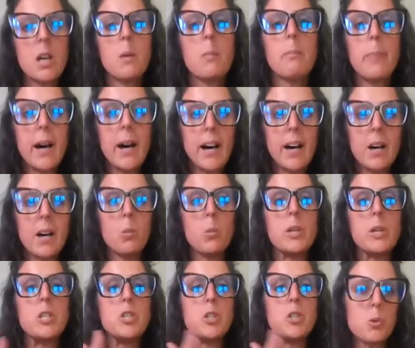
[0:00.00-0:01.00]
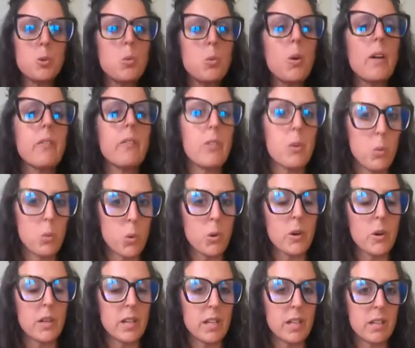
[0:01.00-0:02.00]
but we do want the
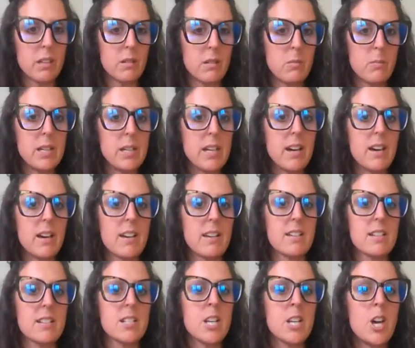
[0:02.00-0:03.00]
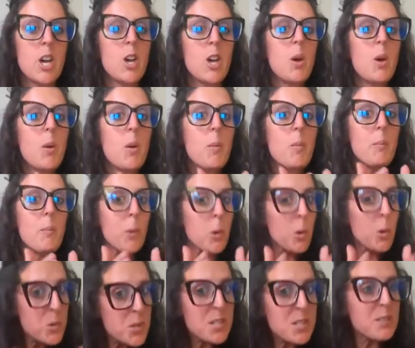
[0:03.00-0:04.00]
warning, because
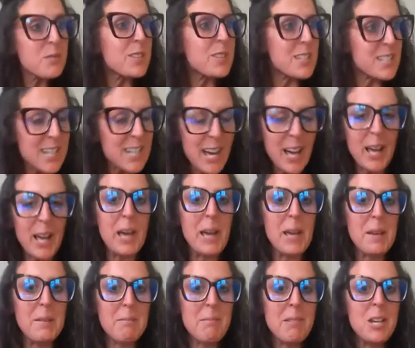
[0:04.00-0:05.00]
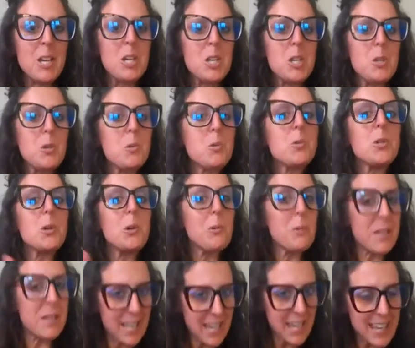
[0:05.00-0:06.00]
most of the time you
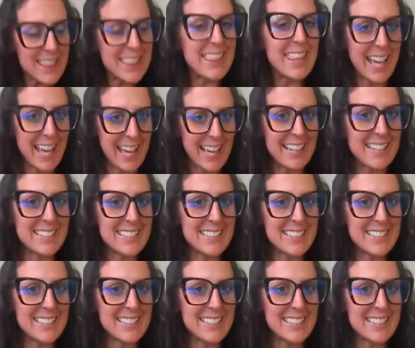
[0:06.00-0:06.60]
don't get that.